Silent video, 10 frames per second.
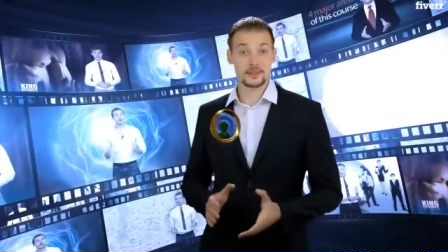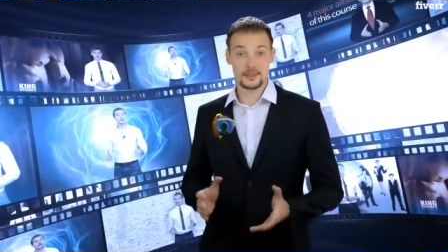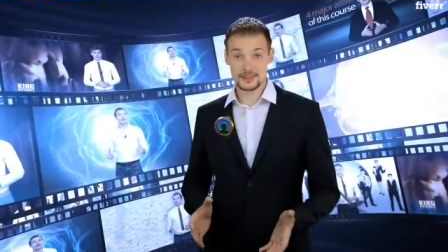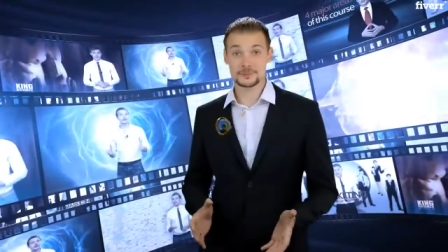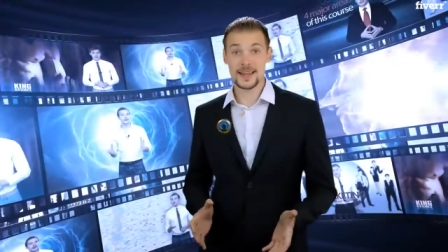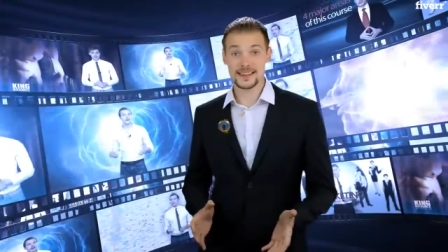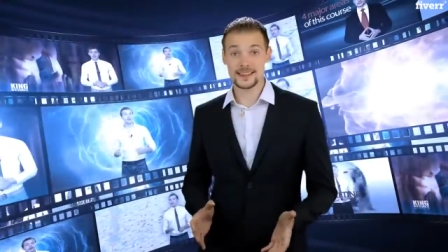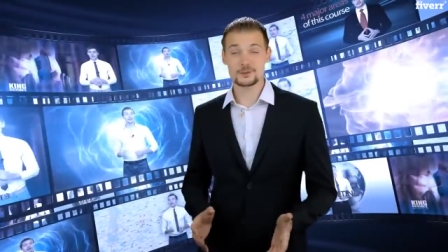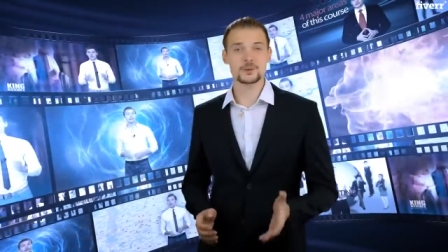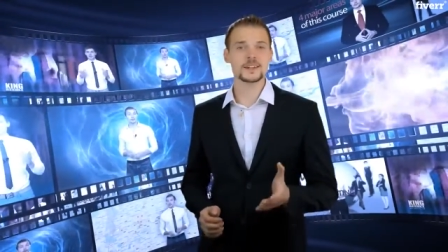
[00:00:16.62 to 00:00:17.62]
This
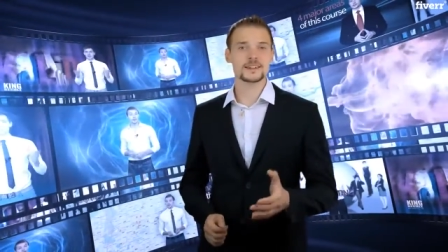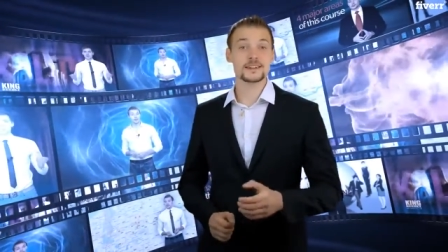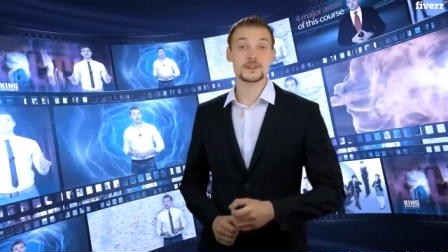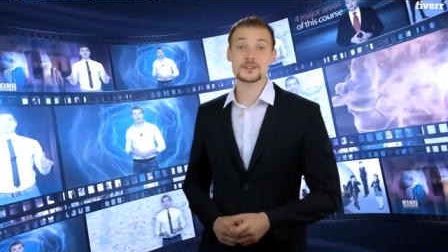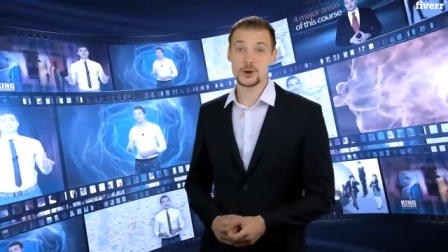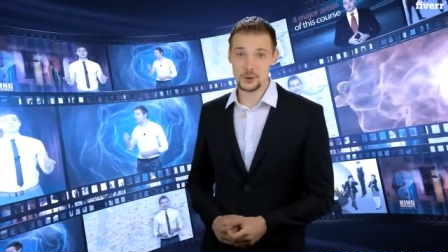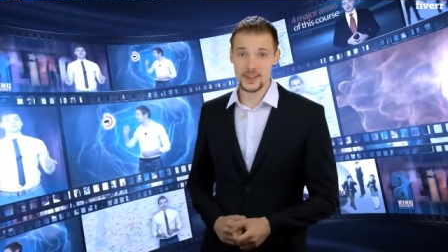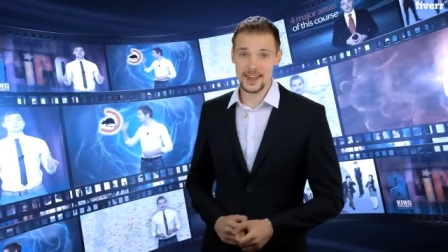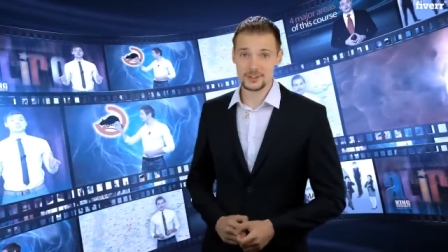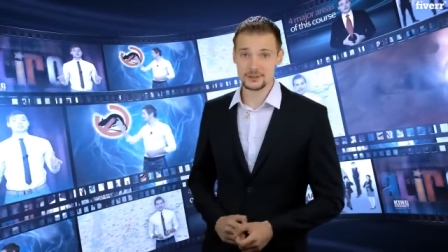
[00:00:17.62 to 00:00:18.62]
package will include all
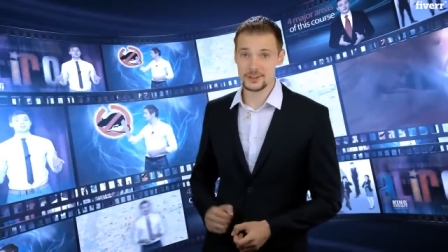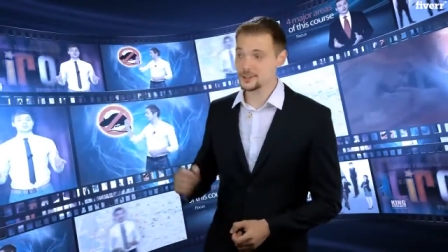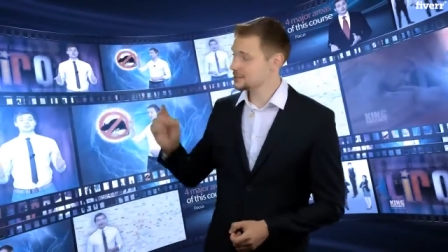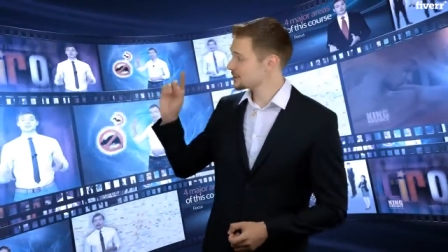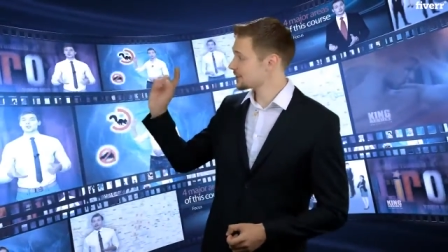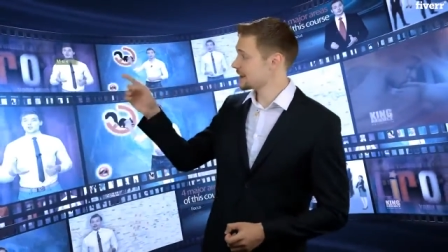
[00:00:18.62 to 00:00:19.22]
the extras